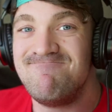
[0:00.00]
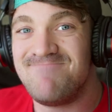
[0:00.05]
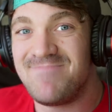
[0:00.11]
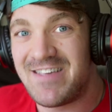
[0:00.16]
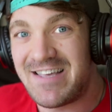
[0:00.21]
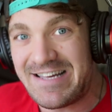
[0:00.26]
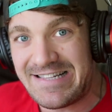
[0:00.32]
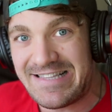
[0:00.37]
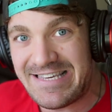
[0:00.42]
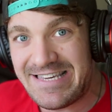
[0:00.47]

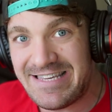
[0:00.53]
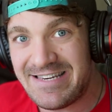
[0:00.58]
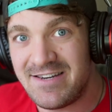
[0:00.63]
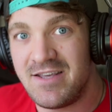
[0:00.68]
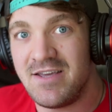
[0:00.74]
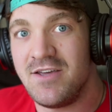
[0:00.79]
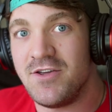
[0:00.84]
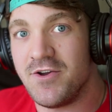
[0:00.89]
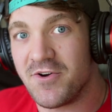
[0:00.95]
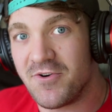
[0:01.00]
Clean
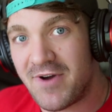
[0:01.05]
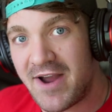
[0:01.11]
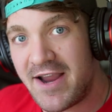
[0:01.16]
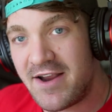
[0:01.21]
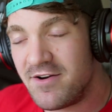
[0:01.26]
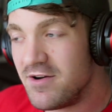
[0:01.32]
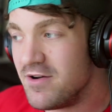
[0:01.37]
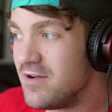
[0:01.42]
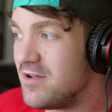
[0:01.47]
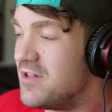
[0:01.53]
your
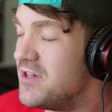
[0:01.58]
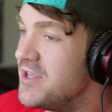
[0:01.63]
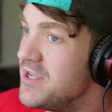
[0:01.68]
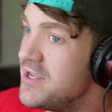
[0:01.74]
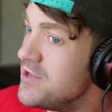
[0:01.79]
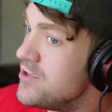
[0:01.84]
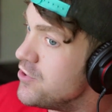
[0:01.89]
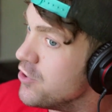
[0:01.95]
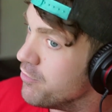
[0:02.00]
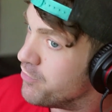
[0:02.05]
grinder,
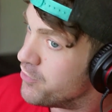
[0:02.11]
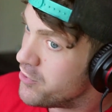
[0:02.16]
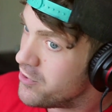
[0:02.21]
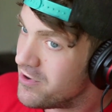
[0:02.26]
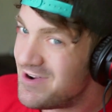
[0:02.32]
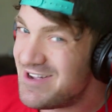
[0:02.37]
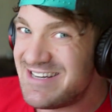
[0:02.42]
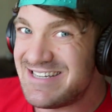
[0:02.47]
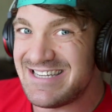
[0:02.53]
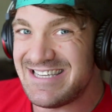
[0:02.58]
clean your
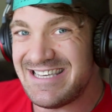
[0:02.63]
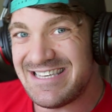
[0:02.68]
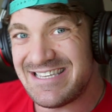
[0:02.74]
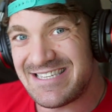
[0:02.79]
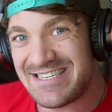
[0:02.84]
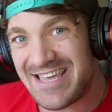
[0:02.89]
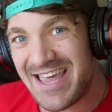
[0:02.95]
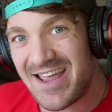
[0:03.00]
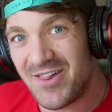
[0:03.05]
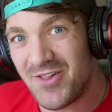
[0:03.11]
brewer,
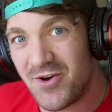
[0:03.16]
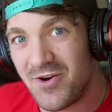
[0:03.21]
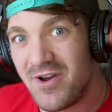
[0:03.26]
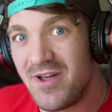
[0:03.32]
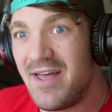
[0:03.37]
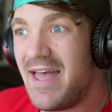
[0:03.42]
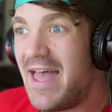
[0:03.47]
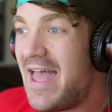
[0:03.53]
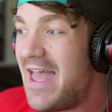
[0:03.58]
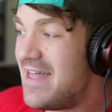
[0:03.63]
descaler,
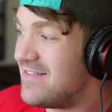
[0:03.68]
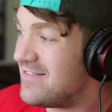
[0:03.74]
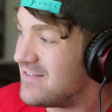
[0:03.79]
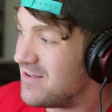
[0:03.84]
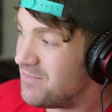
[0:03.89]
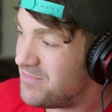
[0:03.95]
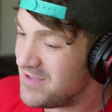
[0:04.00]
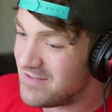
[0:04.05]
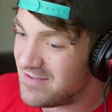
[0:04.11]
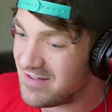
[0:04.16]
and
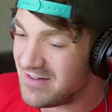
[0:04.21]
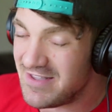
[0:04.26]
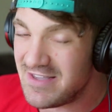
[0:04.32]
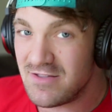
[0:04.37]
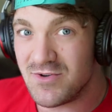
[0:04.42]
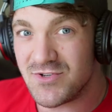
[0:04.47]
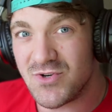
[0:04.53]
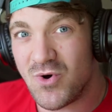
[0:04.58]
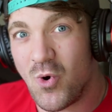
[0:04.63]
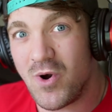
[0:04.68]
something to clean
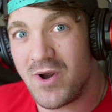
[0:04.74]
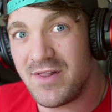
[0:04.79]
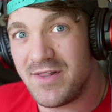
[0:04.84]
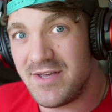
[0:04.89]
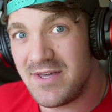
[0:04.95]
those oily